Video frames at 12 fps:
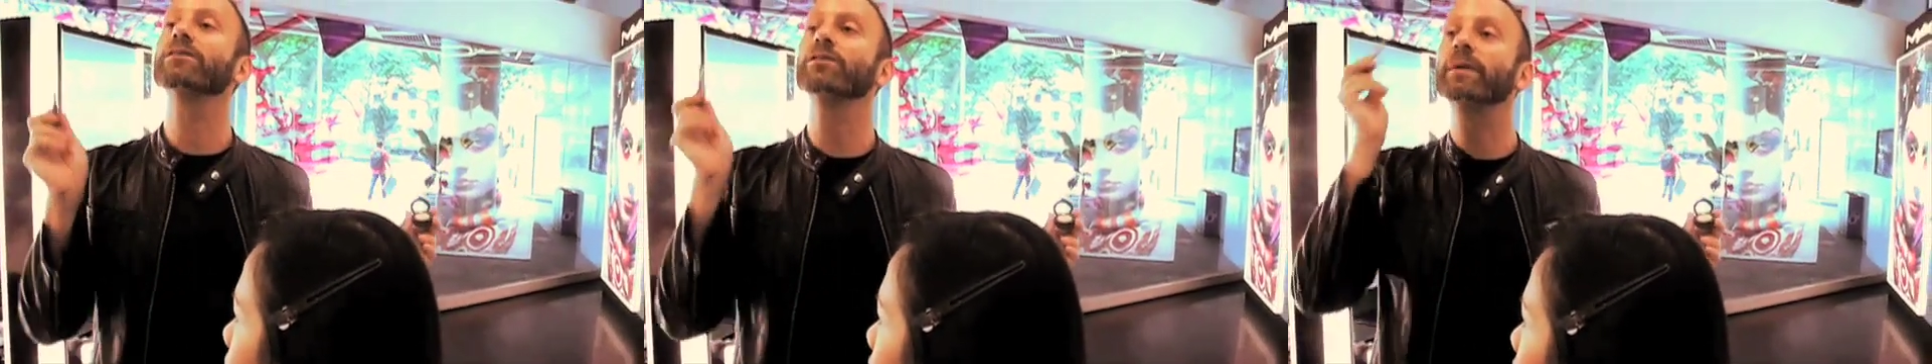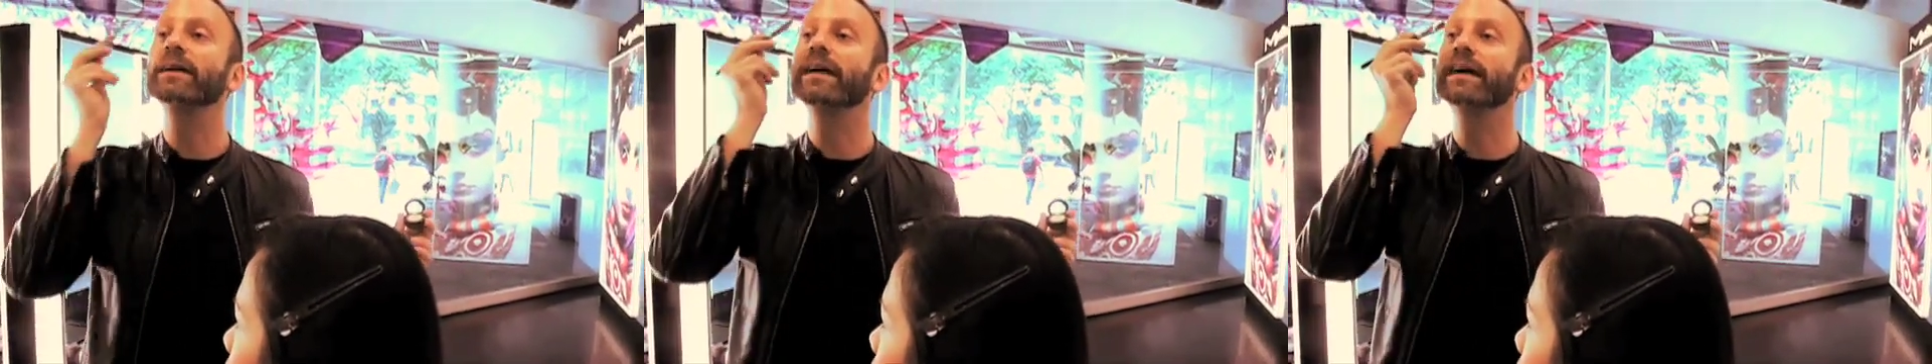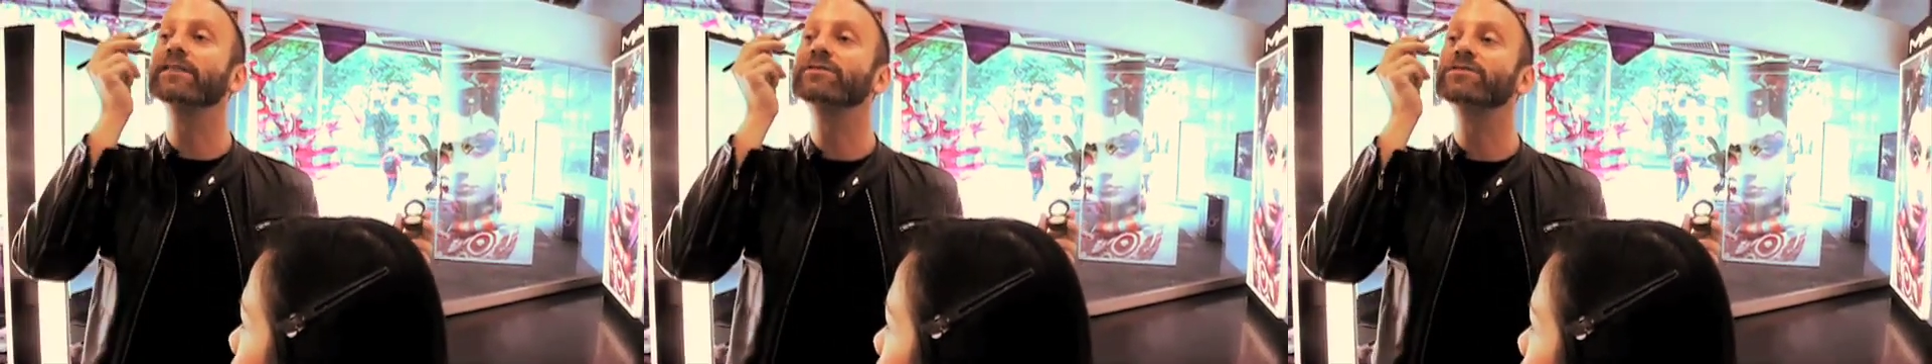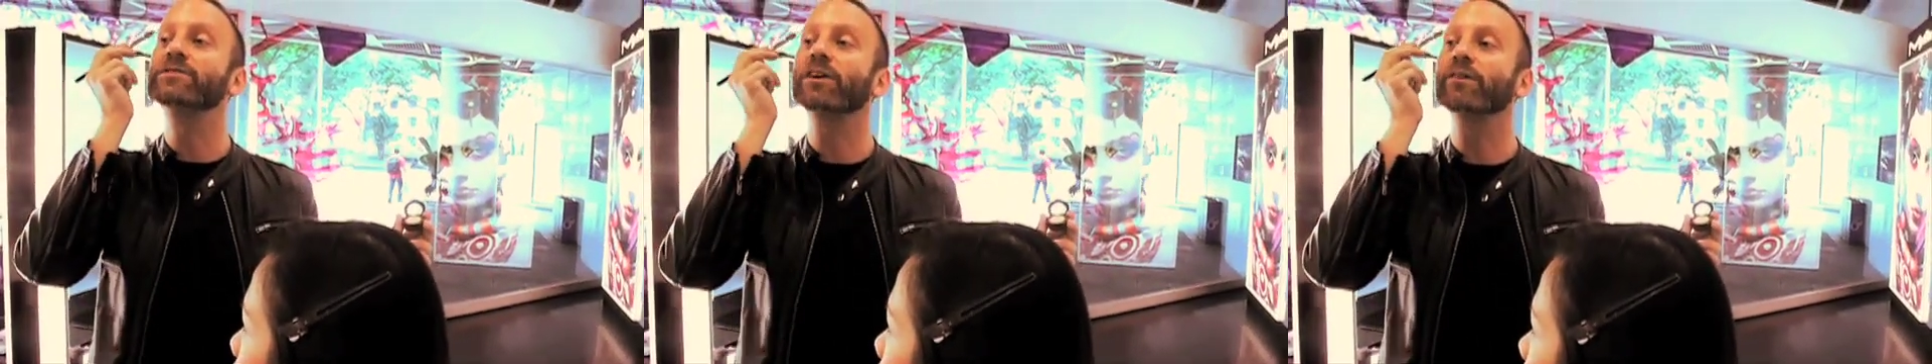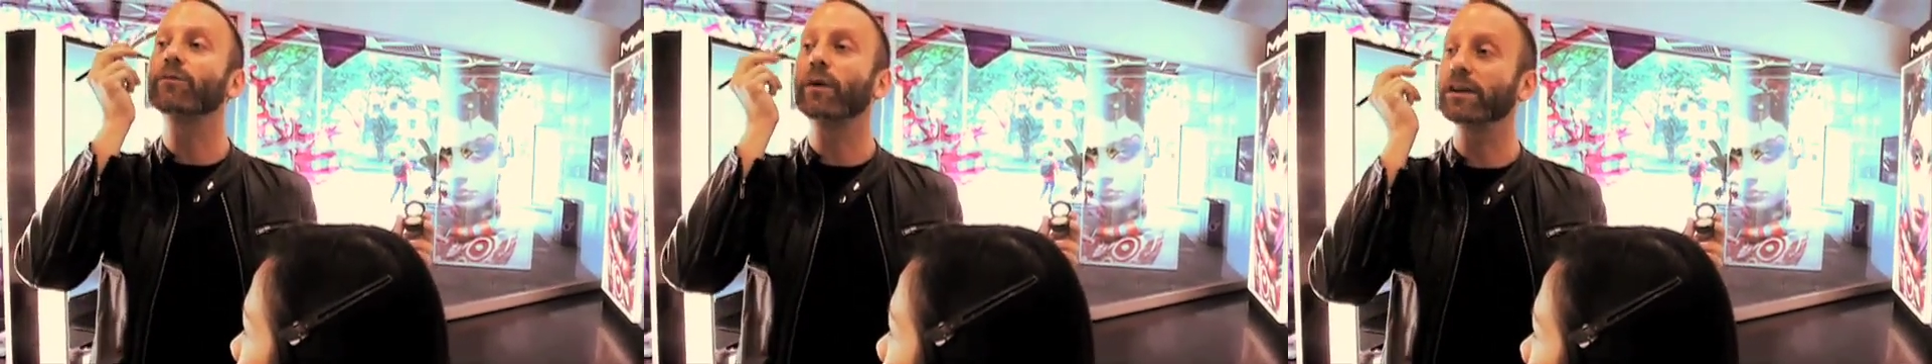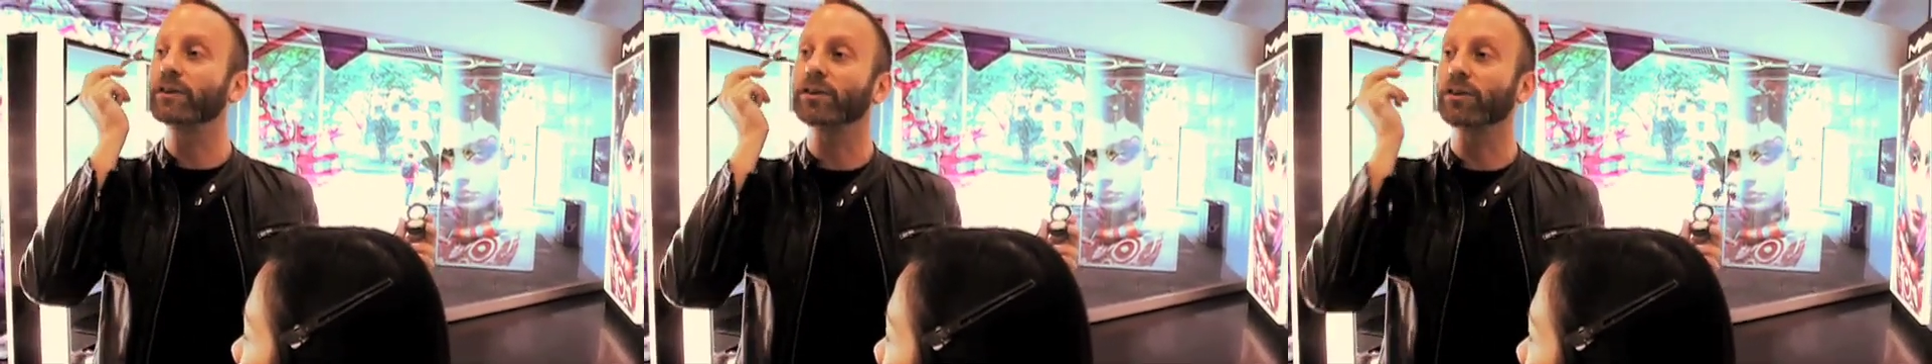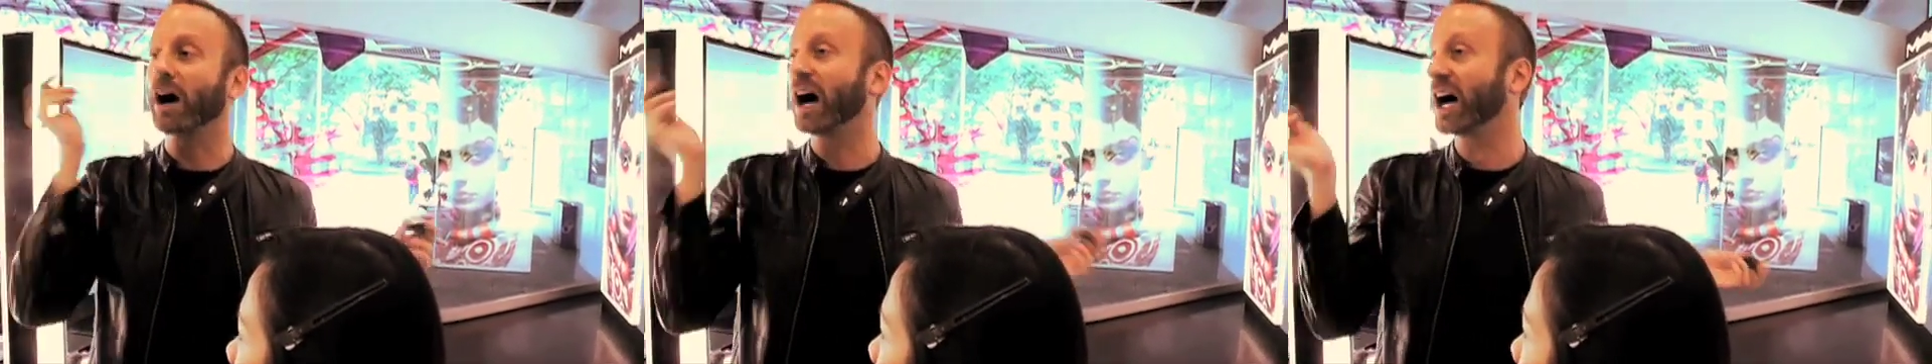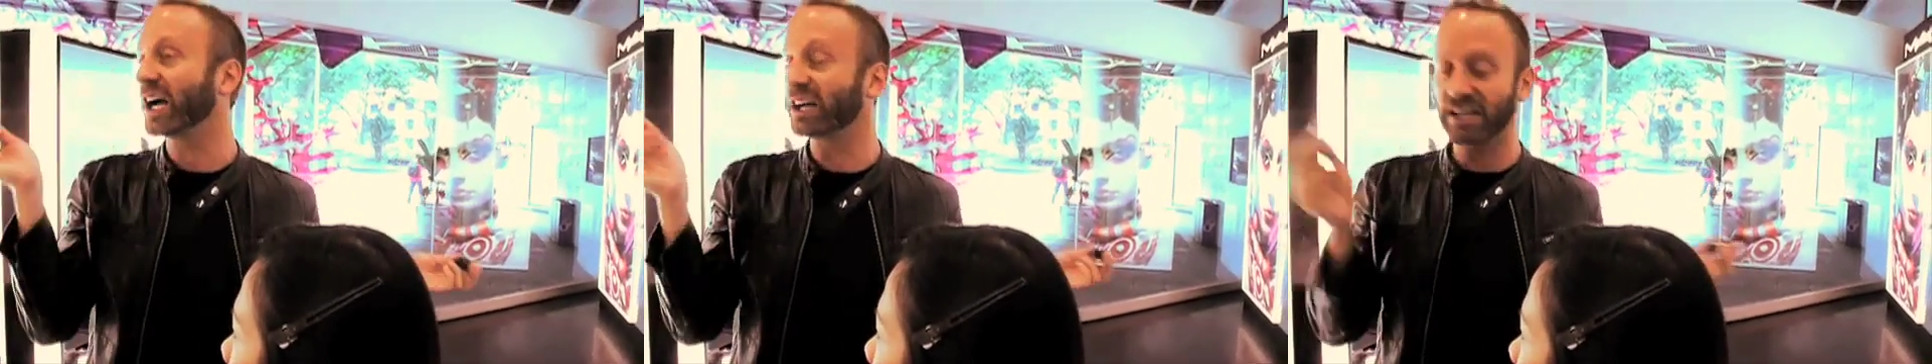a little bit and start right under your
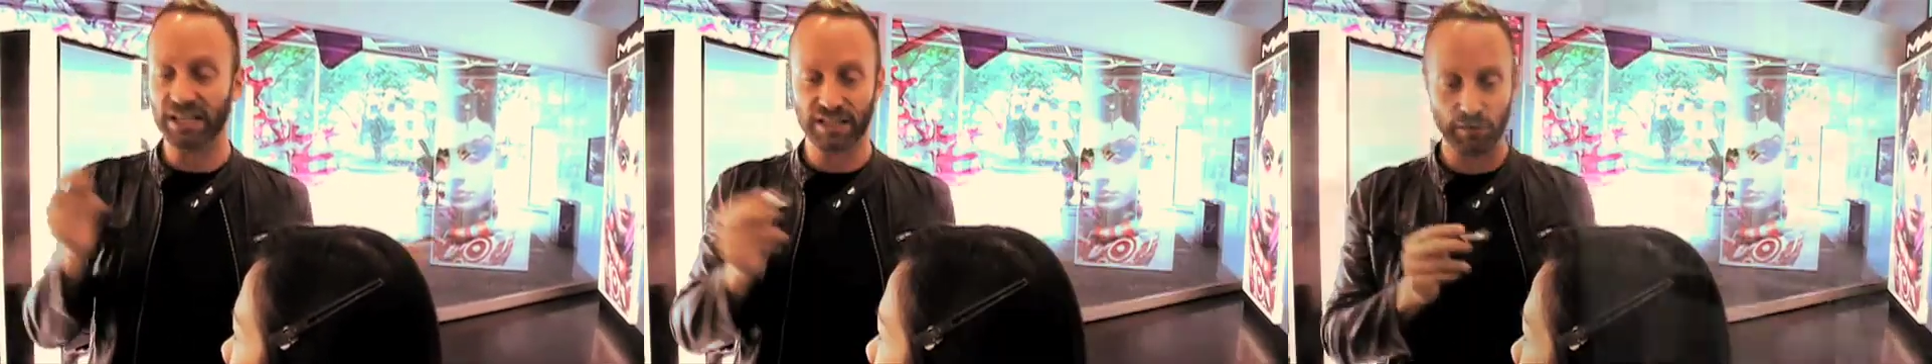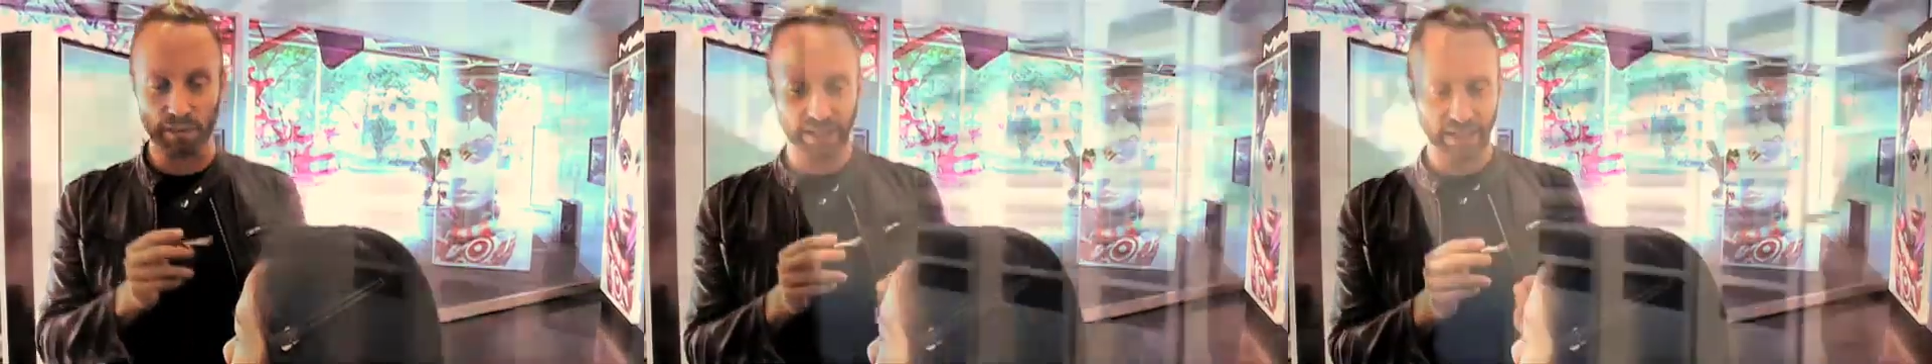eye, and it's